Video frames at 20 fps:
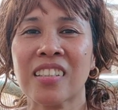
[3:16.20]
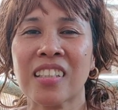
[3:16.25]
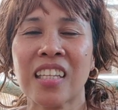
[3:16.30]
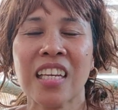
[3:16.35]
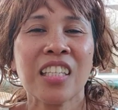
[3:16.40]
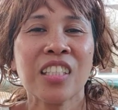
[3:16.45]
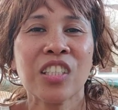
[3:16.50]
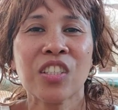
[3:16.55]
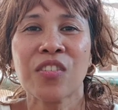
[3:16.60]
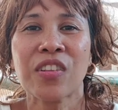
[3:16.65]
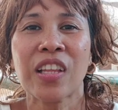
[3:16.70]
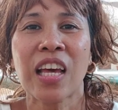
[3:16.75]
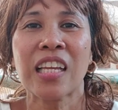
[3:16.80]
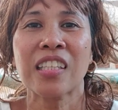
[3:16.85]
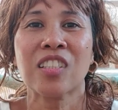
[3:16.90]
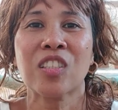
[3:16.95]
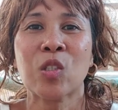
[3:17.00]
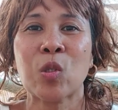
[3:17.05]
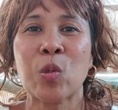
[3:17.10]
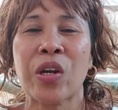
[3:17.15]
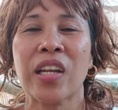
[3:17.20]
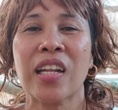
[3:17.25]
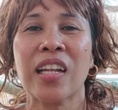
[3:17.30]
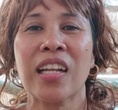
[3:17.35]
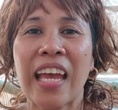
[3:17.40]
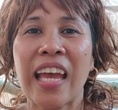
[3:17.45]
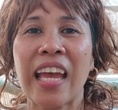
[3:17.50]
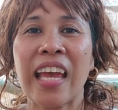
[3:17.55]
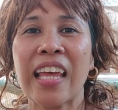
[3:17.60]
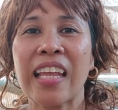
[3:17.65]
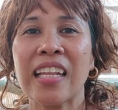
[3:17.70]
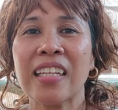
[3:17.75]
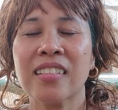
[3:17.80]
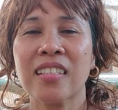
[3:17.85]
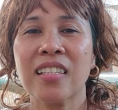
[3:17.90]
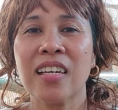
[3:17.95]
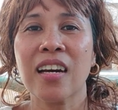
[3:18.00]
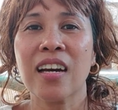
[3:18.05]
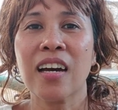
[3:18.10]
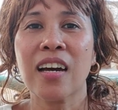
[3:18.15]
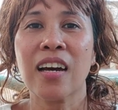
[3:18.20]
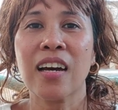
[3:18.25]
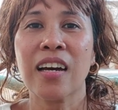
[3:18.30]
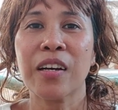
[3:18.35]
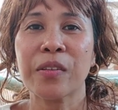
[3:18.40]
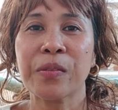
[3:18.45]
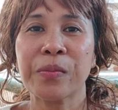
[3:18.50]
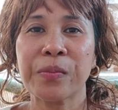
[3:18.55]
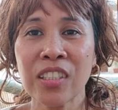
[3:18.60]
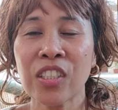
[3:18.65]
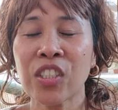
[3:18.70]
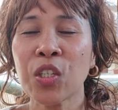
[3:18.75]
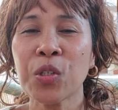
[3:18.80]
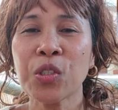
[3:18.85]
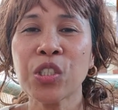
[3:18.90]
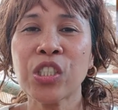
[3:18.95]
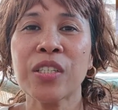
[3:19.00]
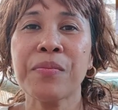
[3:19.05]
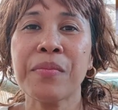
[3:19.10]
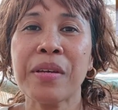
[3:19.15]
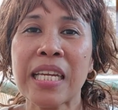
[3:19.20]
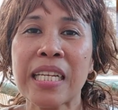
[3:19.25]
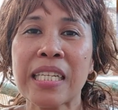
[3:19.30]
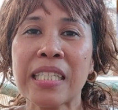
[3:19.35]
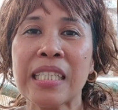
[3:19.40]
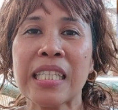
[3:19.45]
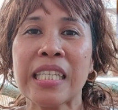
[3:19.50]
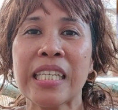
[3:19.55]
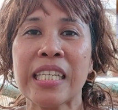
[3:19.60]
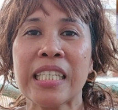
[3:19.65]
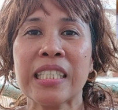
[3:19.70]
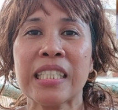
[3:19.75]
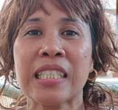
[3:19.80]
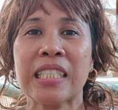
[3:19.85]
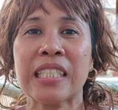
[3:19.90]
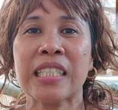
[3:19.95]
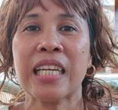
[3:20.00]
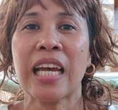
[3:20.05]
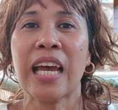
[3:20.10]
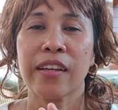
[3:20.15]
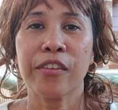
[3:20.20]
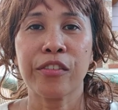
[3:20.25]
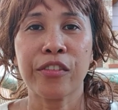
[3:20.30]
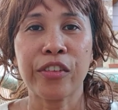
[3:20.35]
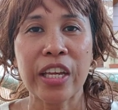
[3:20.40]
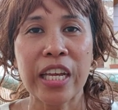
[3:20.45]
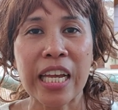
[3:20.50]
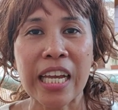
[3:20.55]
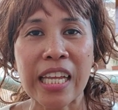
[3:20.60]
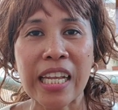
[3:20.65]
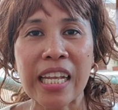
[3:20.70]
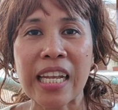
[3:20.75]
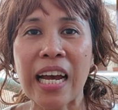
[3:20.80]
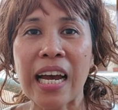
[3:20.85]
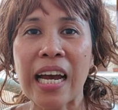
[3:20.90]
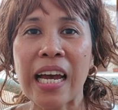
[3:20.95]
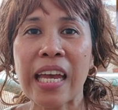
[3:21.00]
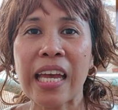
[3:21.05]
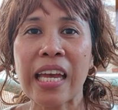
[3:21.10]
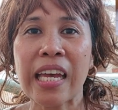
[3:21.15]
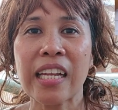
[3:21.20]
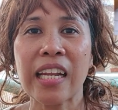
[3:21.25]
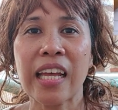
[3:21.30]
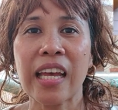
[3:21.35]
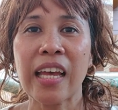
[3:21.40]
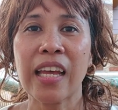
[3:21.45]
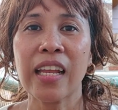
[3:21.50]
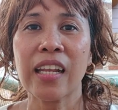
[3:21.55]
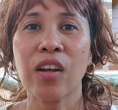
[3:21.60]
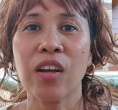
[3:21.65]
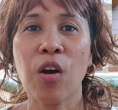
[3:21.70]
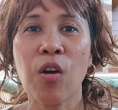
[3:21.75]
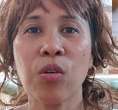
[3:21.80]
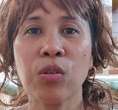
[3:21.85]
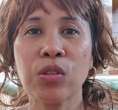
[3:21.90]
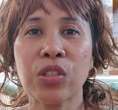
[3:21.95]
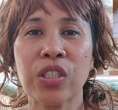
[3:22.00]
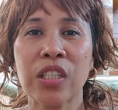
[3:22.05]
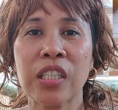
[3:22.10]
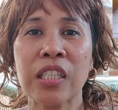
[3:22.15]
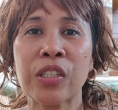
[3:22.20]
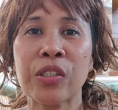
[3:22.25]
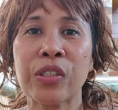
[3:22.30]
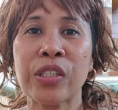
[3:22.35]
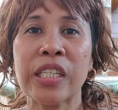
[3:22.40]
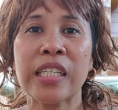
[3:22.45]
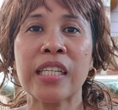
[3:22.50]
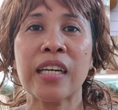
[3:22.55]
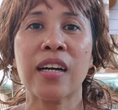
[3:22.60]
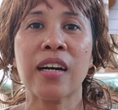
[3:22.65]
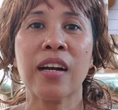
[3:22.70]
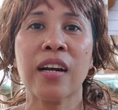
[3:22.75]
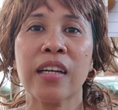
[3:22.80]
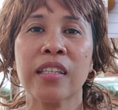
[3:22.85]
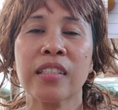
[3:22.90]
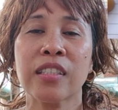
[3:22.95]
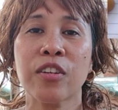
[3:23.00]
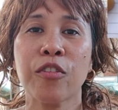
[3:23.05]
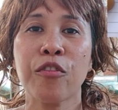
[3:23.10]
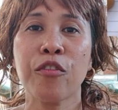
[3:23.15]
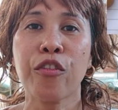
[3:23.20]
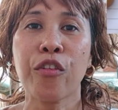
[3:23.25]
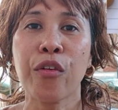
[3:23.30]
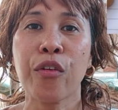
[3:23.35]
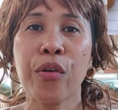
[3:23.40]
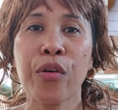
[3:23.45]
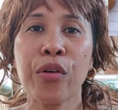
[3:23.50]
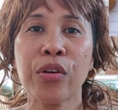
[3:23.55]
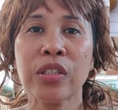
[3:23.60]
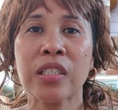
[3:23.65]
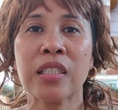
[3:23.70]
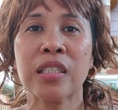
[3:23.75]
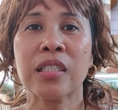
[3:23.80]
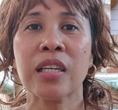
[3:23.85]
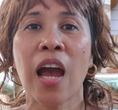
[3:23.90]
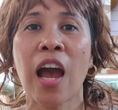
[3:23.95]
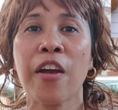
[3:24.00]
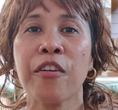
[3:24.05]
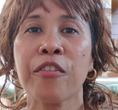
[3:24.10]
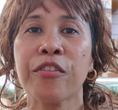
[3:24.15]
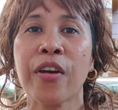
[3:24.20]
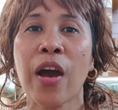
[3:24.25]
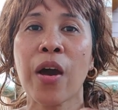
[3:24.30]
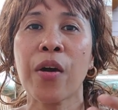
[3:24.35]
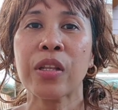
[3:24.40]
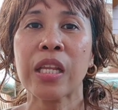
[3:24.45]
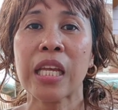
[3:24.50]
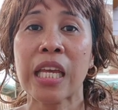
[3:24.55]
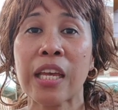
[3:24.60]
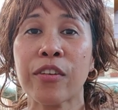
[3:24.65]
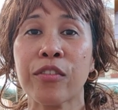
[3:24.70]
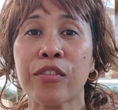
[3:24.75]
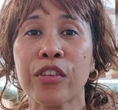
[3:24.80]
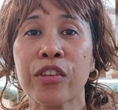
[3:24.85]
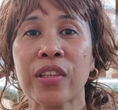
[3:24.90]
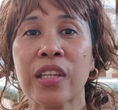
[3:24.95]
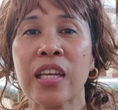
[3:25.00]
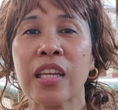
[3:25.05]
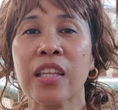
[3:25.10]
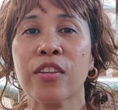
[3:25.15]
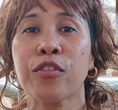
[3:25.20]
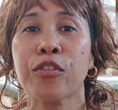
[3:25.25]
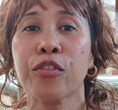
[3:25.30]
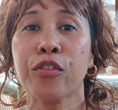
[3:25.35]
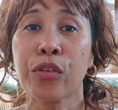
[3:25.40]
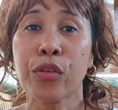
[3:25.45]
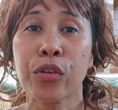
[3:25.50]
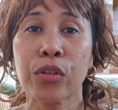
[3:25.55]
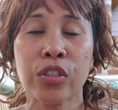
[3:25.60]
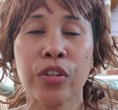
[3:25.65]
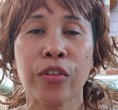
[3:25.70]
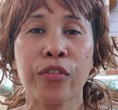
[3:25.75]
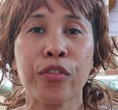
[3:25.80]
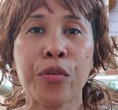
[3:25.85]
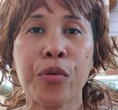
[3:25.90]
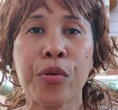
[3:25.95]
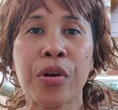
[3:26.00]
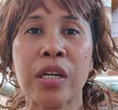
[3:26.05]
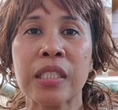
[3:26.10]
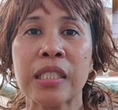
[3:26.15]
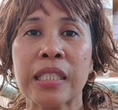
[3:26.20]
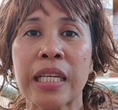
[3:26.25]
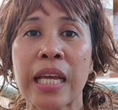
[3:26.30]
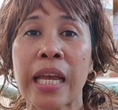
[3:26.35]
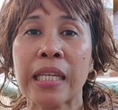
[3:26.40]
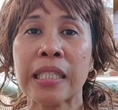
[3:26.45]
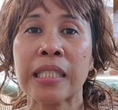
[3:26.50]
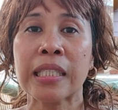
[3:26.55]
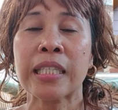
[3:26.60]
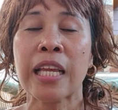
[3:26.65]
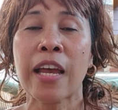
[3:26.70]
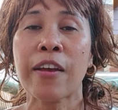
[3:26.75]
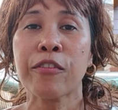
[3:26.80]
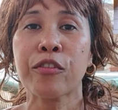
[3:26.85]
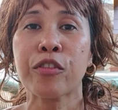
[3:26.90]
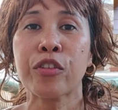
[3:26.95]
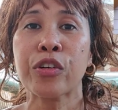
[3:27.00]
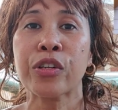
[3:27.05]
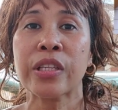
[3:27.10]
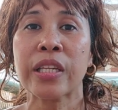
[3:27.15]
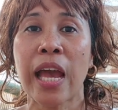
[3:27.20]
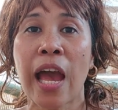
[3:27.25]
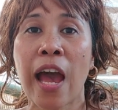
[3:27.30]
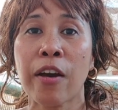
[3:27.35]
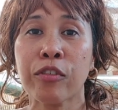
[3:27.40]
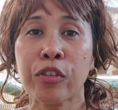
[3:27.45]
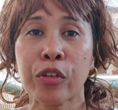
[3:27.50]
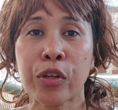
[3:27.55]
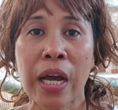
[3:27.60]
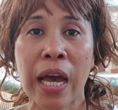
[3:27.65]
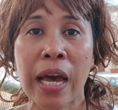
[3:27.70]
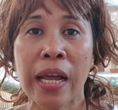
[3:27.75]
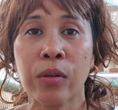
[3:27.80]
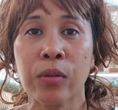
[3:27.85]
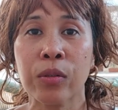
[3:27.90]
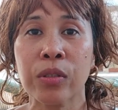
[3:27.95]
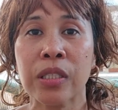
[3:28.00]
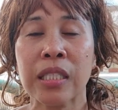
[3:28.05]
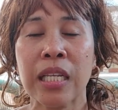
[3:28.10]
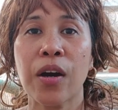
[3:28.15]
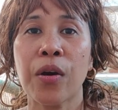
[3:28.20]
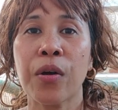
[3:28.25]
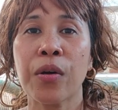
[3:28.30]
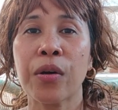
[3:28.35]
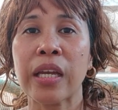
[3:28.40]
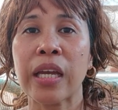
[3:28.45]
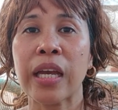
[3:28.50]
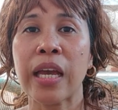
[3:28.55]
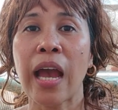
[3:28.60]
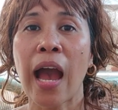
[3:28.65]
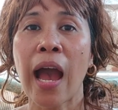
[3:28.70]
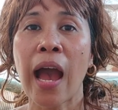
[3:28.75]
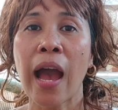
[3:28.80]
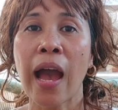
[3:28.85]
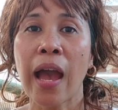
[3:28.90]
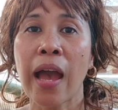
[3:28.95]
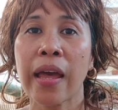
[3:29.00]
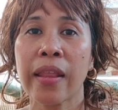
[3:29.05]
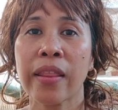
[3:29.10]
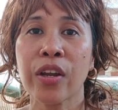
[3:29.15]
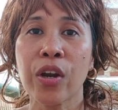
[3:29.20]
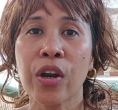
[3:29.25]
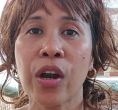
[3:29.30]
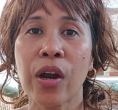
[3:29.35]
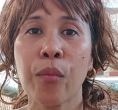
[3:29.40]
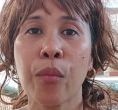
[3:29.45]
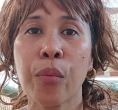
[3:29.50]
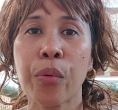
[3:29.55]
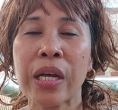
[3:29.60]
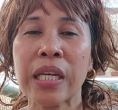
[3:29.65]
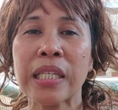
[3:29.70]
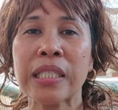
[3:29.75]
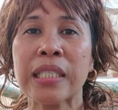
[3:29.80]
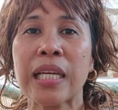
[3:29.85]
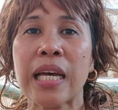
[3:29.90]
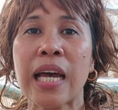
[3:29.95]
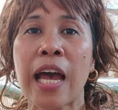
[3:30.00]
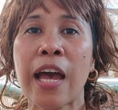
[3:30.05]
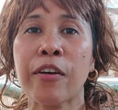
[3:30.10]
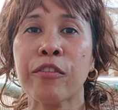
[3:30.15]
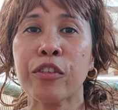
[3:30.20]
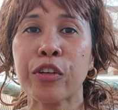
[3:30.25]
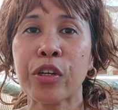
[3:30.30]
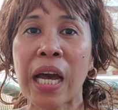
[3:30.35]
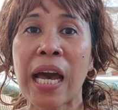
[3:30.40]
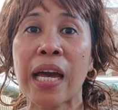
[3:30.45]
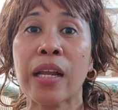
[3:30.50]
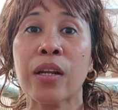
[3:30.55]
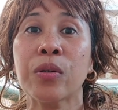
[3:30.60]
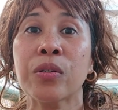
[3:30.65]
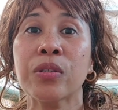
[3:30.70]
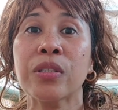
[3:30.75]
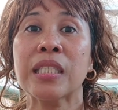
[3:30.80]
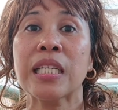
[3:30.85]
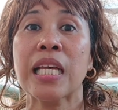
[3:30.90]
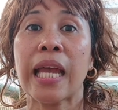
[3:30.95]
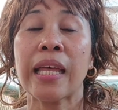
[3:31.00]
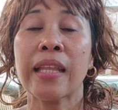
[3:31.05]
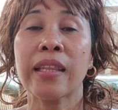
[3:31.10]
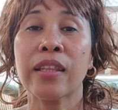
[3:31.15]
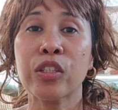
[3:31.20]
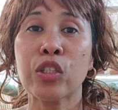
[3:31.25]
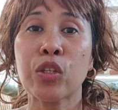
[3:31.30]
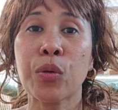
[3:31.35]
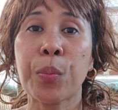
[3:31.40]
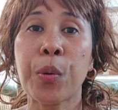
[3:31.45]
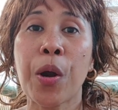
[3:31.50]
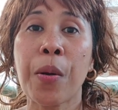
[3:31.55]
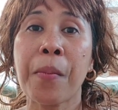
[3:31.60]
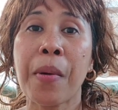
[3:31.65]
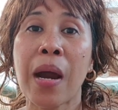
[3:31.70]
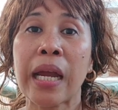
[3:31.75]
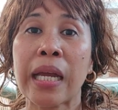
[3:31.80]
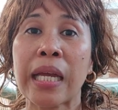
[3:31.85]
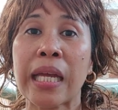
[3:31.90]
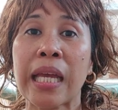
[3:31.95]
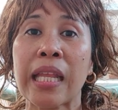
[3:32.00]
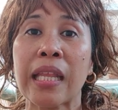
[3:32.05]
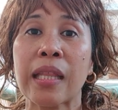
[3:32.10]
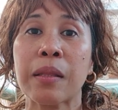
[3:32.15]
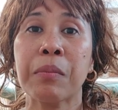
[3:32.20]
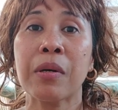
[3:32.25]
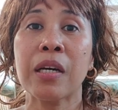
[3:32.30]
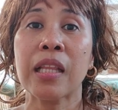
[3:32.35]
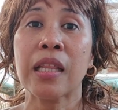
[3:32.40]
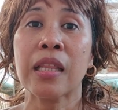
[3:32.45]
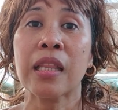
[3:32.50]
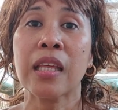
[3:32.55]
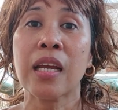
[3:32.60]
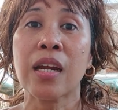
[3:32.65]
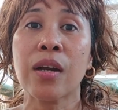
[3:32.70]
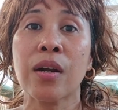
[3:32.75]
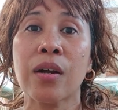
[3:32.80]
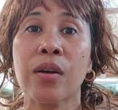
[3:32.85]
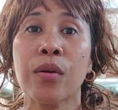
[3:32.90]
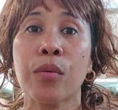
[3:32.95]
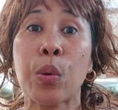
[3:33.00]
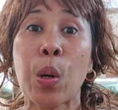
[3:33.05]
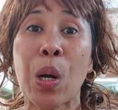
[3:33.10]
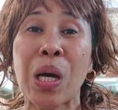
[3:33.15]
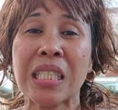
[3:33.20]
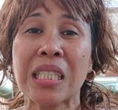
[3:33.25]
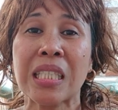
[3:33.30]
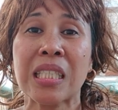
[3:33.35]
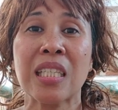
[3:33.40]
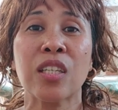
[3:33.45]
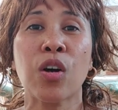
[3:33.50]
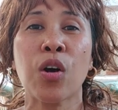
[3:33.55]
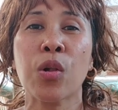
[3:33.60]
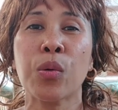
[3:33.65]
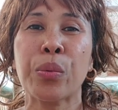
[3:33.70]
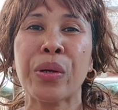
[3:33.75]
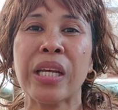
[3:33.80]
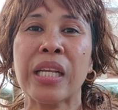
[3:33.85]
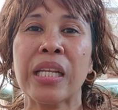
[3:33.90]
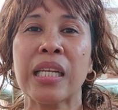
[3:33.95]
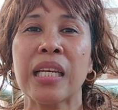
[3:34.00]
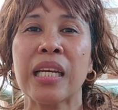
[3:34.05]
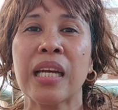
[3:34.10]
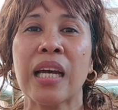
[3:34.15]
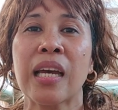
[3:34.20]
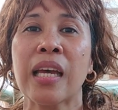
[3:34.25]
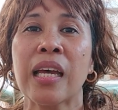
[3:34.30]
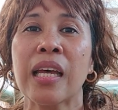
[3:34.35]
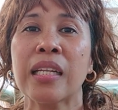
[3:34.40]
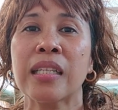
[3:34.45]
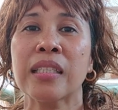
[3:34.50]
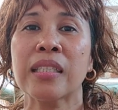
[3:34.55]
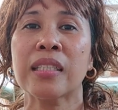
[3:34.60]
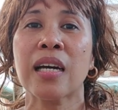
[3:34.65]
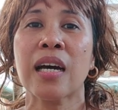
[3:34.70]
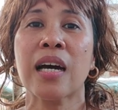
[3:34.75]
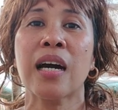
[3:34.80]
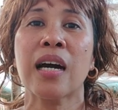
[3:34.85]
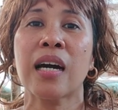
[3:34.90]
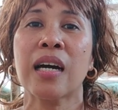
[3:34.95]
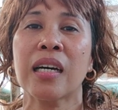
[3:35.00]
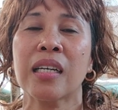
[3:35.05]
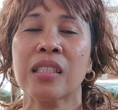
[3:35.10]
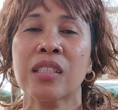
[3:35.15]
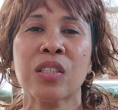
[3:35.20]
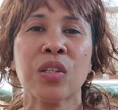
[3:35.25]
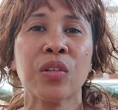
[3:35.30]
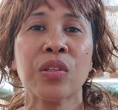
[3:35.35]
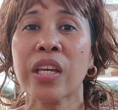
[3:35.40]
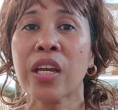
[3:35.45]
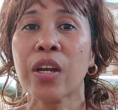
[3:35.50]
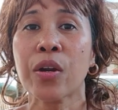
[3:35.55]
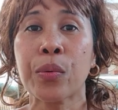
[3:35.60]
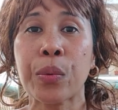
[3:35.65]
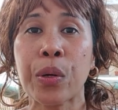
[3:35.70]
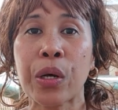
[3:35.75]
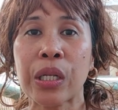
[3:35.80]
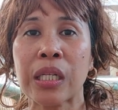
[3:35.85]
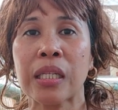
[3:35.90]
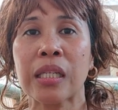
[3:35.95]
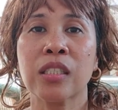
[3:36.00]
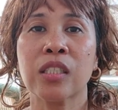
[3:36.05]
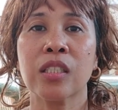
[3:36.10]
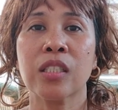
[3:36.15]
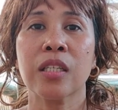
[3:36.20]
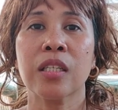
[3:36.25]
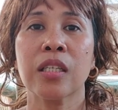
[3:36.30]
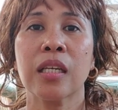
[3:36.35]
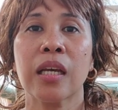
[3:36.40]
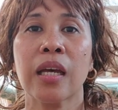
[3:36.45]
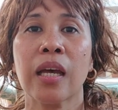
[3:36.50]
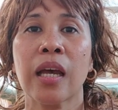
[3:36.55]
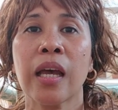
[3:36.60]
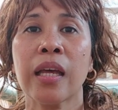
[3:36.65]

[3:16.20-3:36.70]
things of that sort. And uh, so she made a list, vegan diet, and also included are some fruits. I found everything, the fruits of course, except for the avocados. Okay, uh, there was avocados in the supermarket, but they're rotten already, and uh, so they're rotten chili.